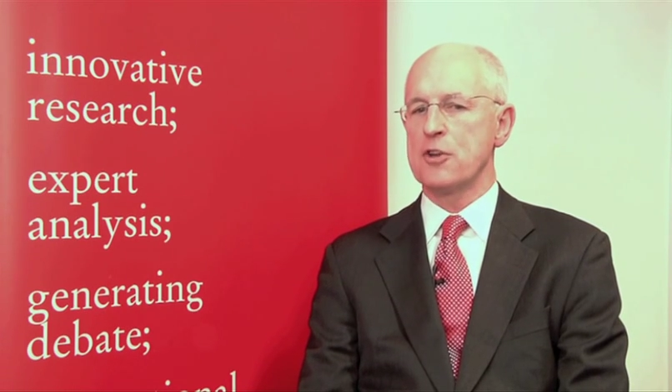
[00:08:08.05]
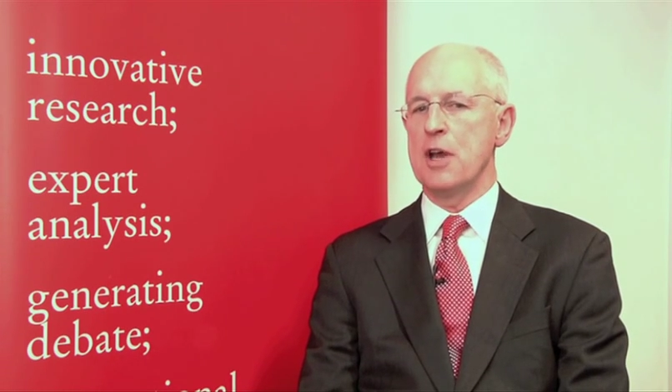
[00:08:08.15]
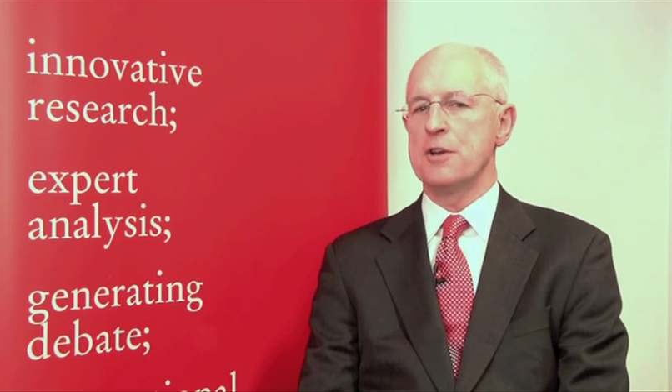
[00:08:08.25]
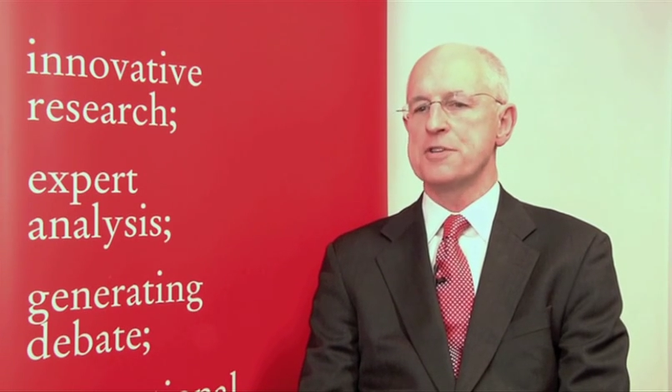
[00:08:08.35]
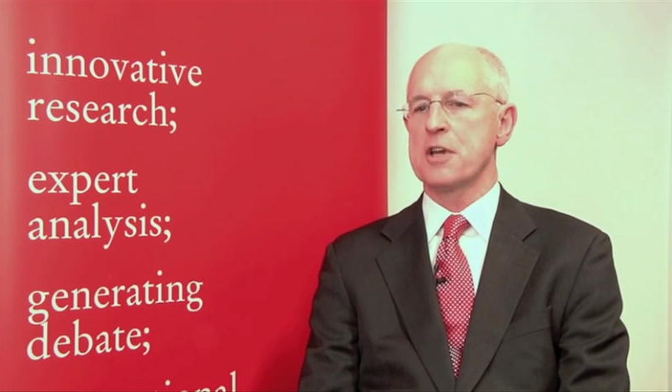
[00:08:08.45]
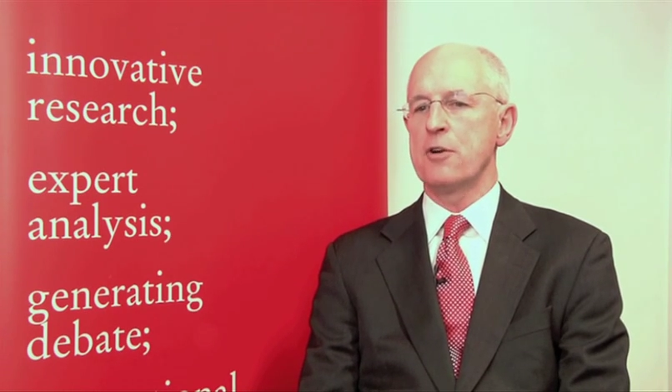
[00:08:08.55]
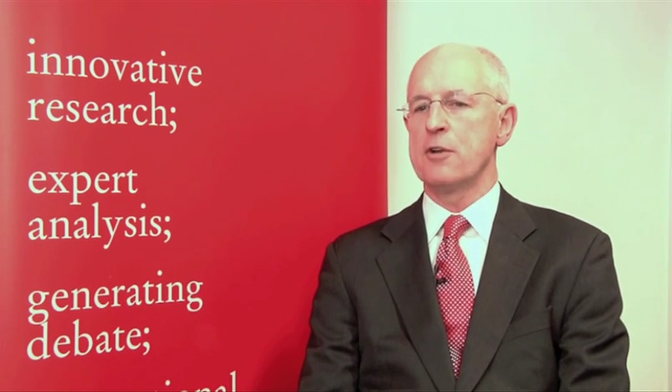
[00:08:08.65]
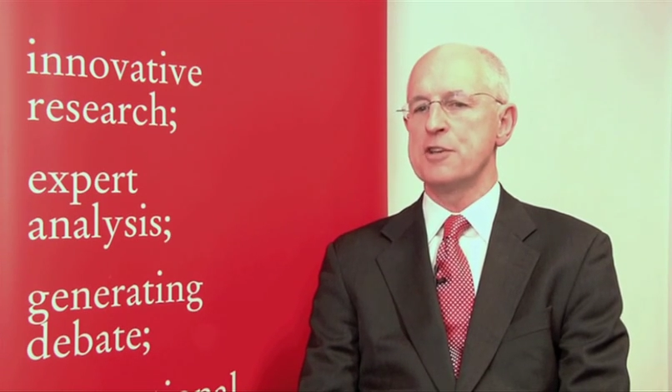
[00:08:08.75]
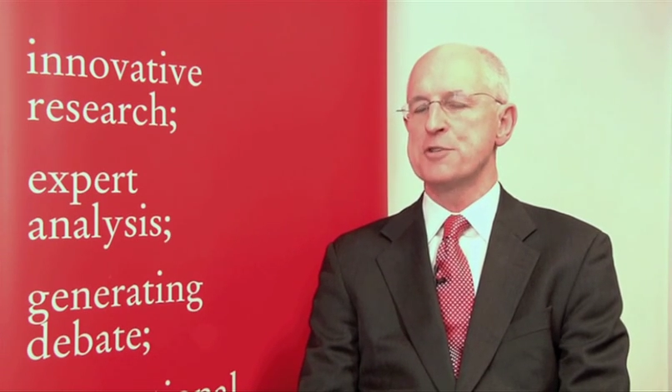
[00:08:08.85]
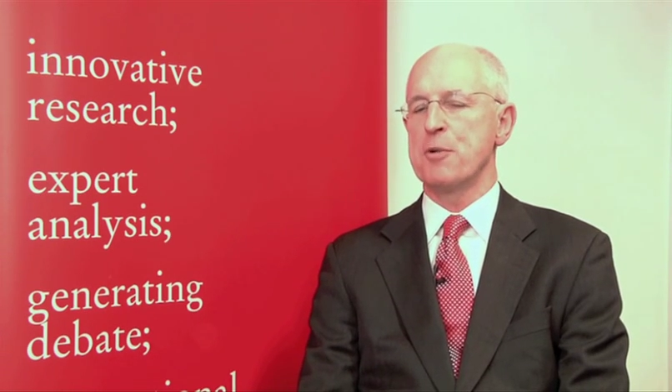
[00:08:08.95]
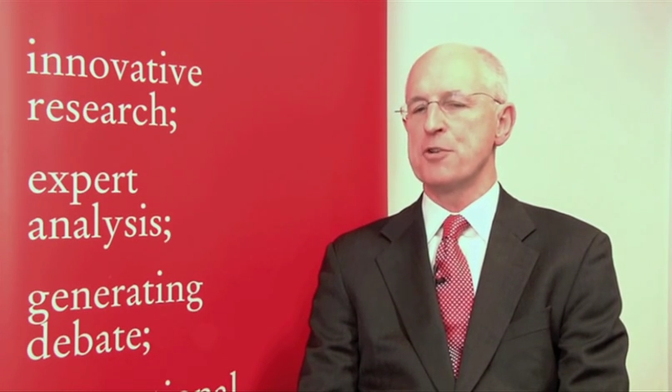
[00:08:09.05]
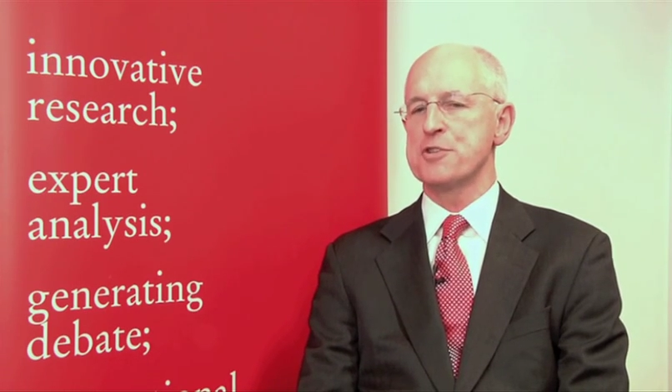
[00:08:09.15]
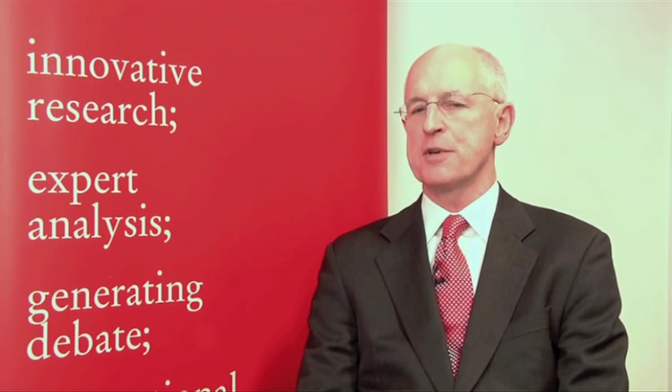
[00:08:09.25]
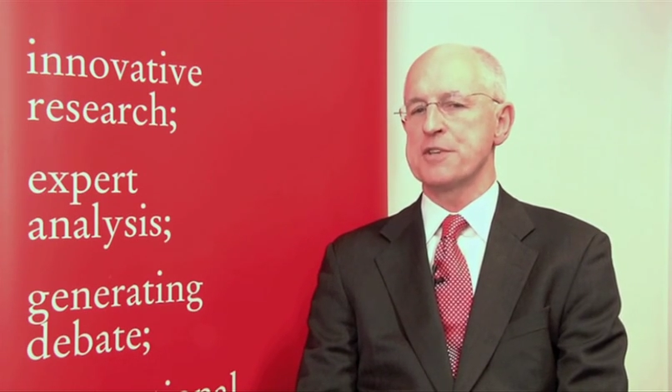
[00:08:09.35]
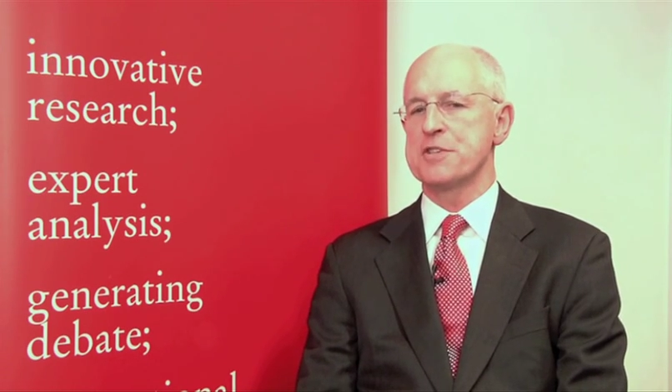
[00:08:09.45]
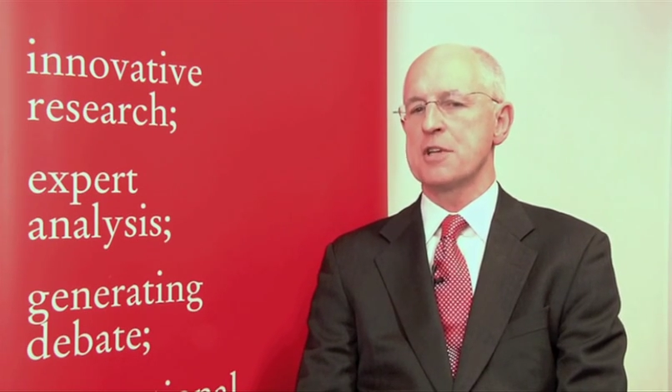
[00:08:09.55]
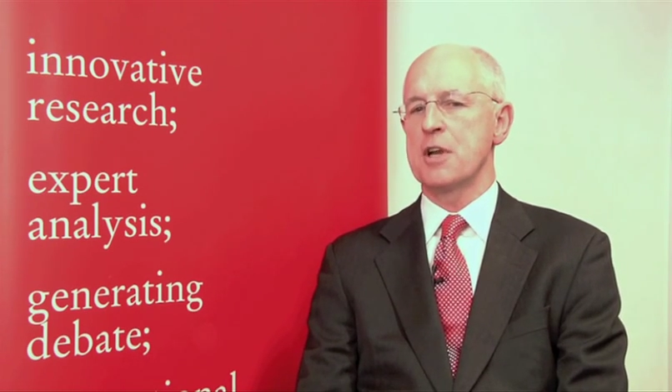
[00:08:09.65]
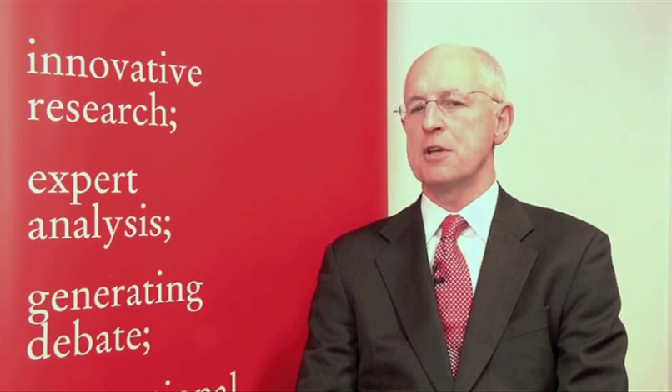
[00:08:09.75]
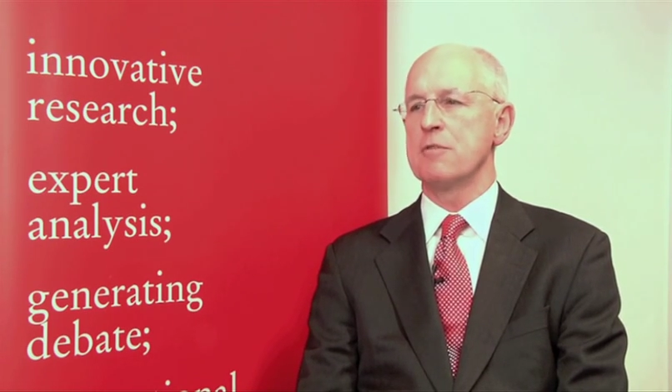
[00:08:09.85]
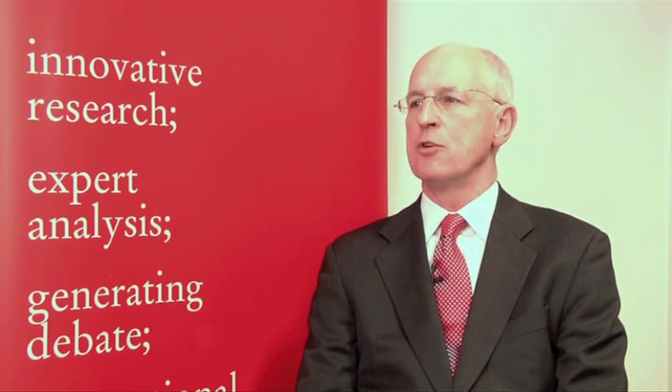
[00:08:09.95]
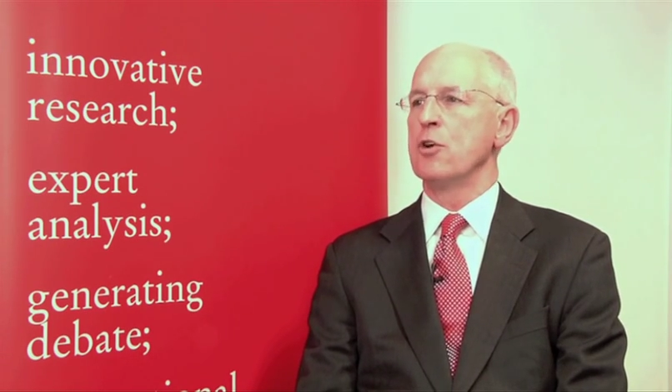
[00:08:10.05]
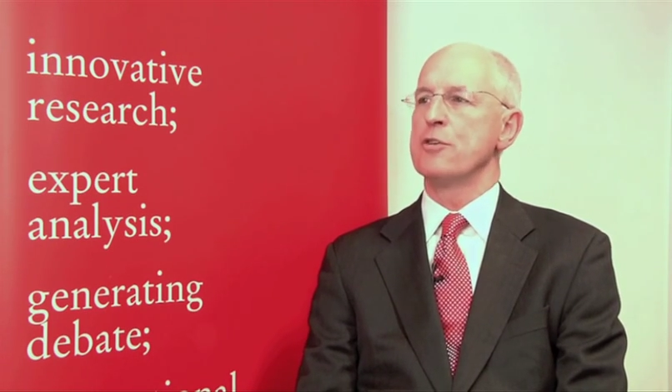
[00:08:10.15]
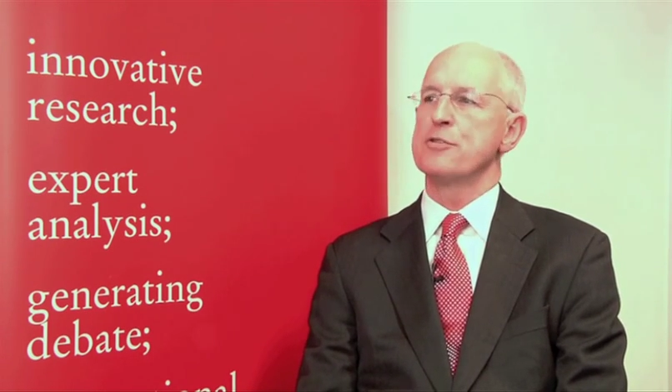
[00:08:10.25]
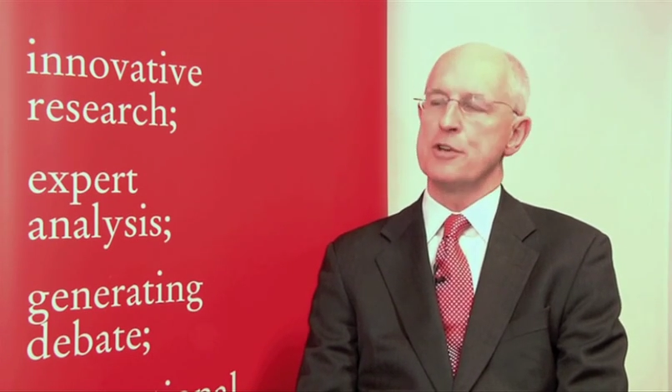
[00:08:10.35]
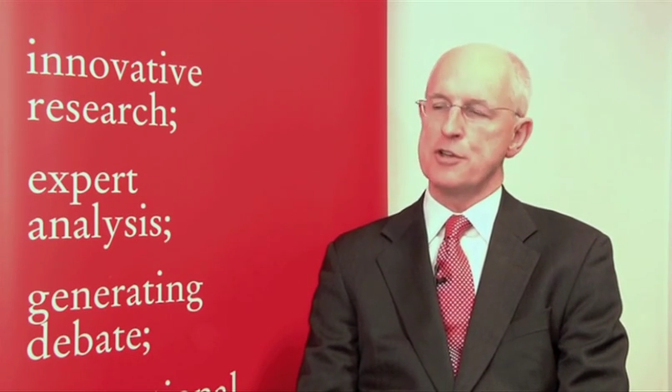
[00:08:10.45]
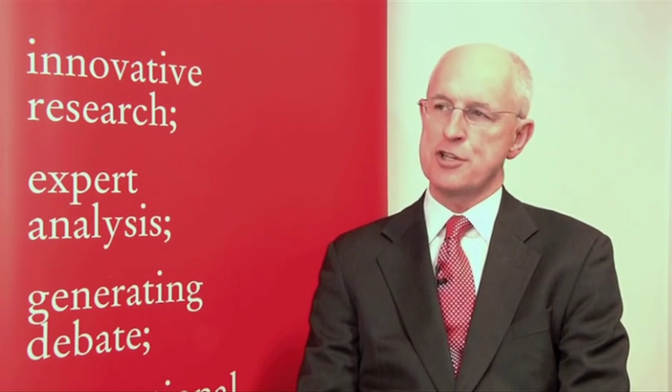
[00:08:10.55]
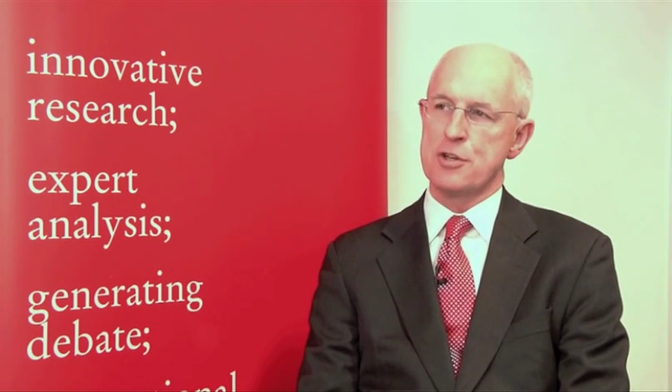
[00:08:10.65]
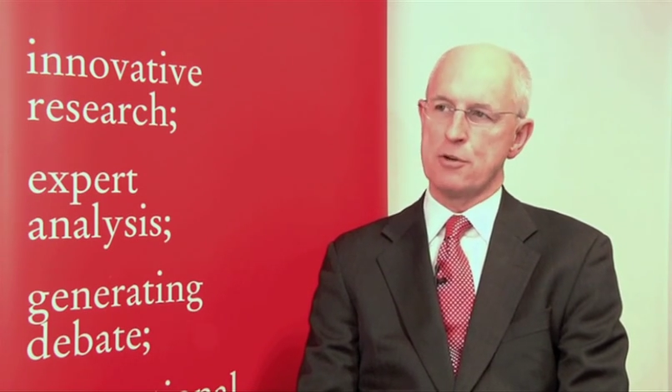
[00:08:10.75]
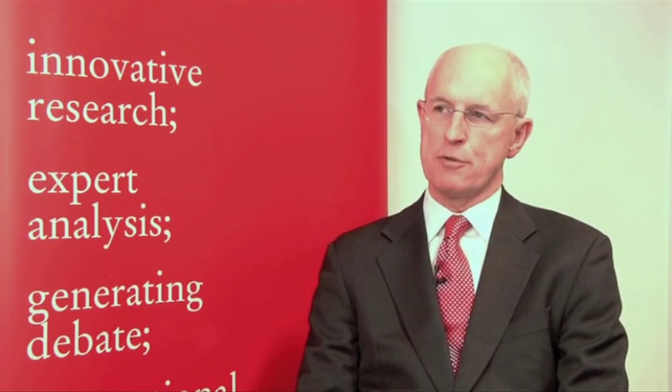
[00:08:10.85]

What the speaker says: and is currently sponsoring a study of non-traditional